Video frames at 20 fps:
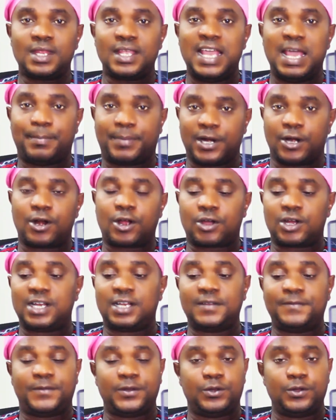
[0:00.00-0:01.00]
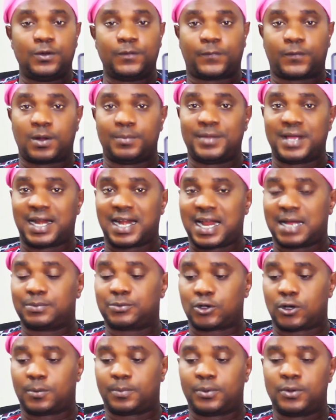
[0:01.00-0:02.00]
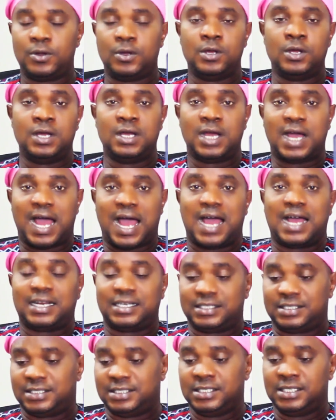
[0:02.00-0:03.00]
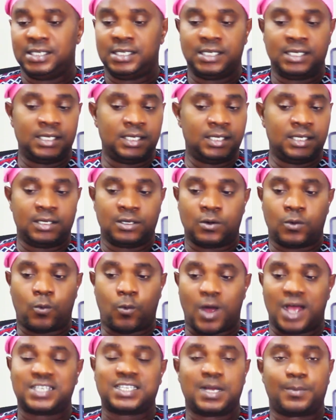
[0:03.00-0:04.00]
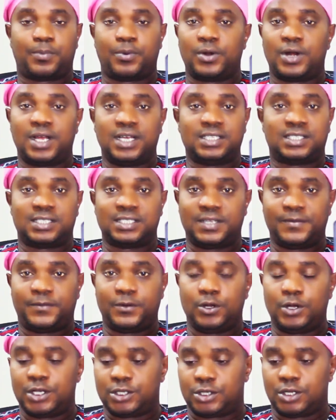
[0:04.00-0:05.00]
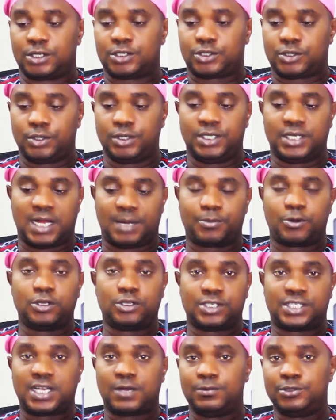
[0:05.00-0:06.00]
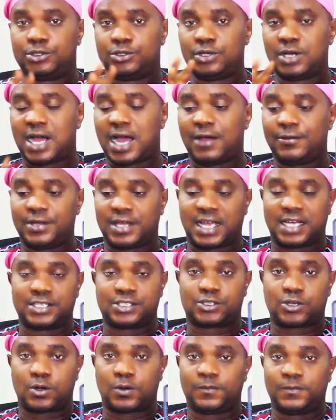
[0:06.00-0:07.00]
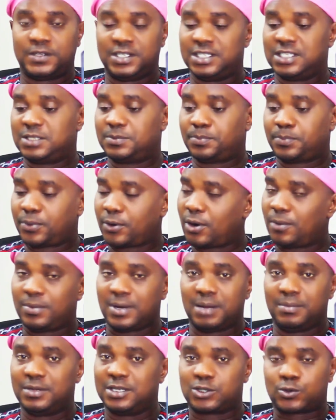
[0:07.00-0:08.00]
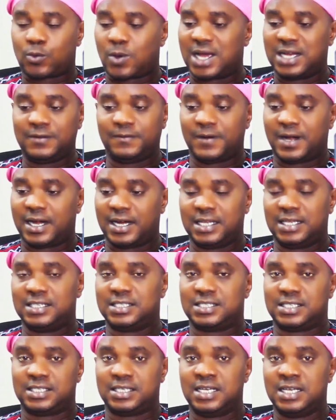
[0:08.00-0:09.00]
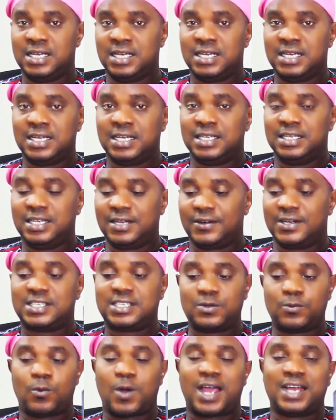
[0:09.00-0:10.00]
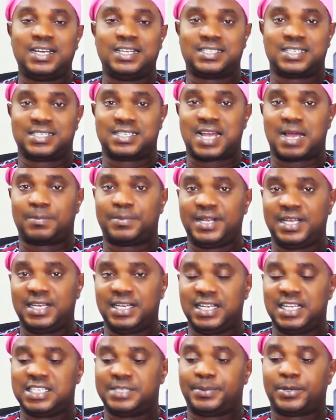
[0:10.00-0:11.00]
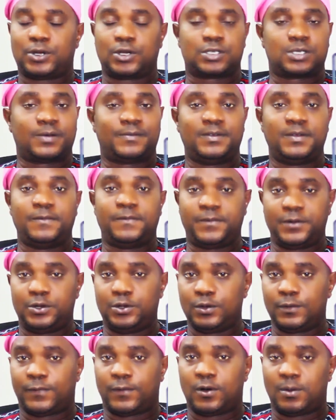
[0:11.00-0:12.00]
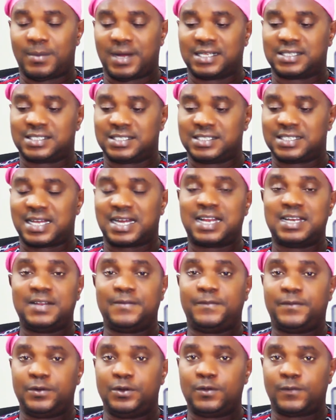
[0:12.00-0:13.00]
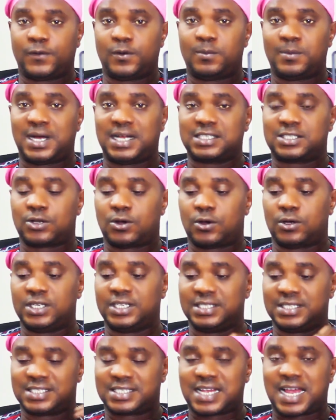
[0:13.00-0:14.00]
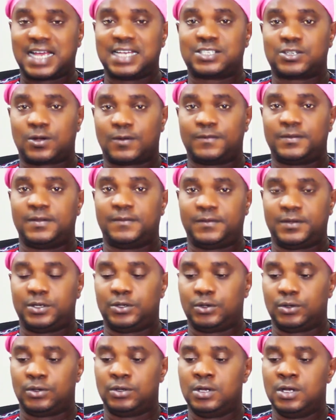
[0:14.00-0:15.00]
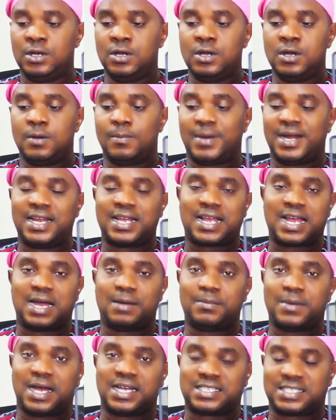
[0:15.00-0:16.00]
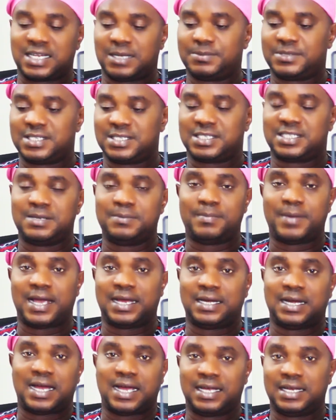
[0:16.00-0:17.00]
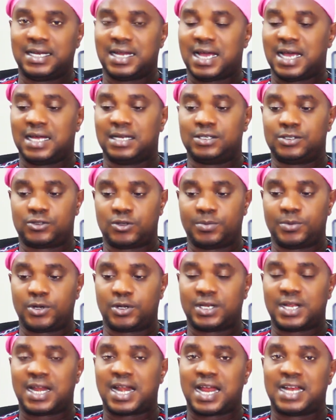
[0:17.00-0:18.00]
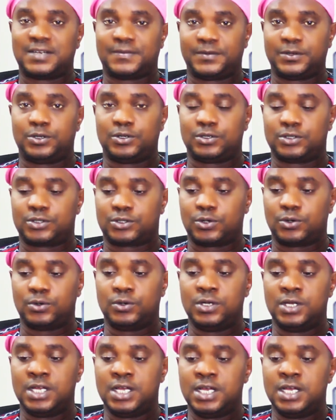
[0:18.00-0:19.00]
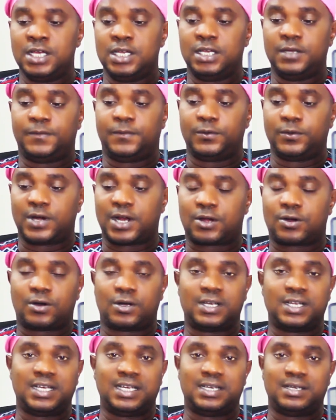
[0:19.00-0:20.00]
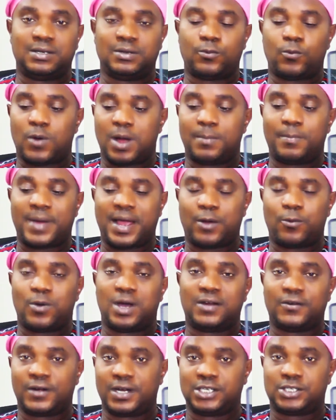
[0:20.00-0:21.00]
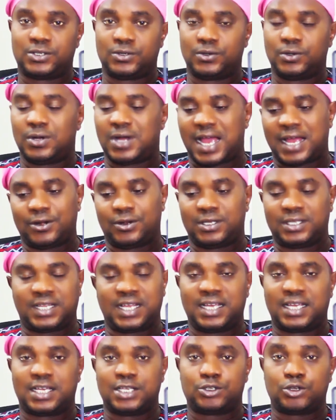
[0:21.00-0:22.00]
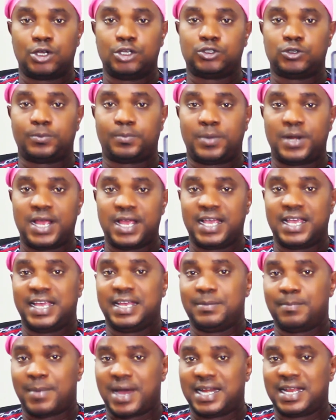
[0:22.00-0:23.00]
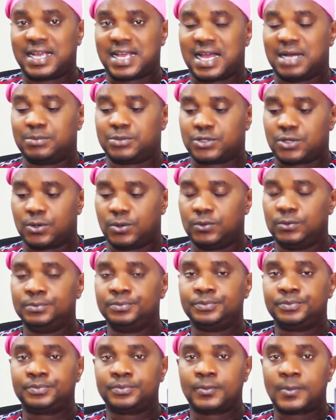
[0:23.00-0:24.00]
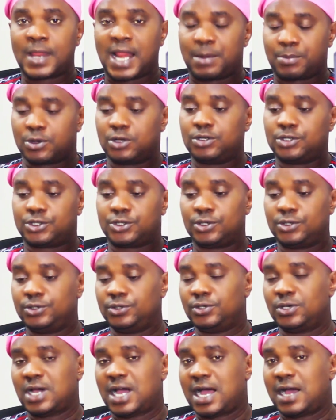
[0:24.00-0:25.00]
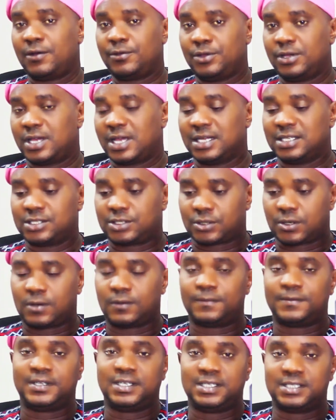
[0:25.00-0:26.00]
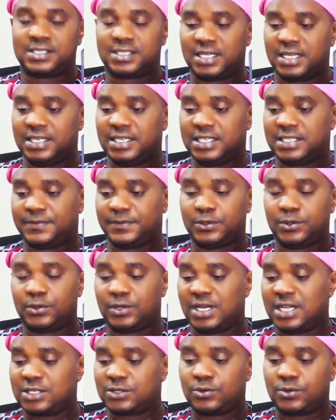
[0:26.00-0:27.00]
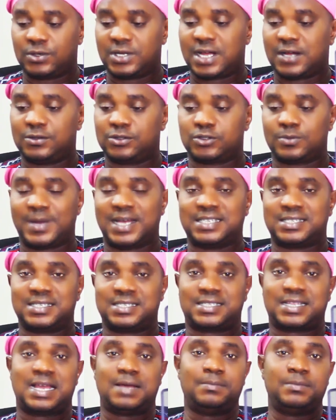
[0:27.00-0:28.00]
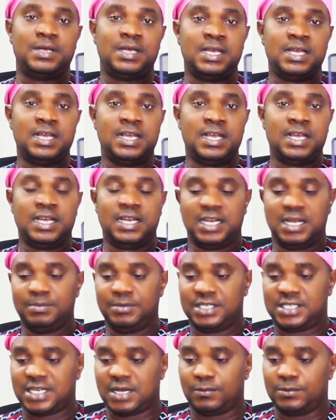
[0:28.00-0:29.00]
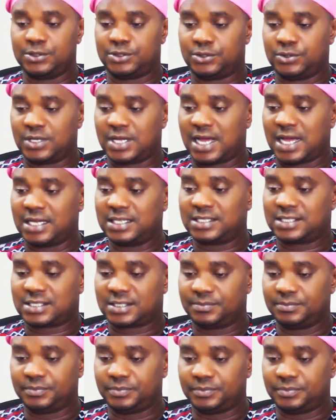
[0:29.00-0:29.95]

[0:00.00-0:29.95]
a pre-recorded video from their laptop, and once they put it, the video is not showing. I'm going to share with you how you can solve this problem. It's quite very easy. The reason why this is happening is because of the video format. It's either the video format or the size of the video. Manycam accepts 16:9 and so many other large videos. So if you record in 1:1 ratio, I don't think it's going to play in Manycam. So I'm going to show you how you can solve this in this video. Let's go down to my system. Let me share with you guys.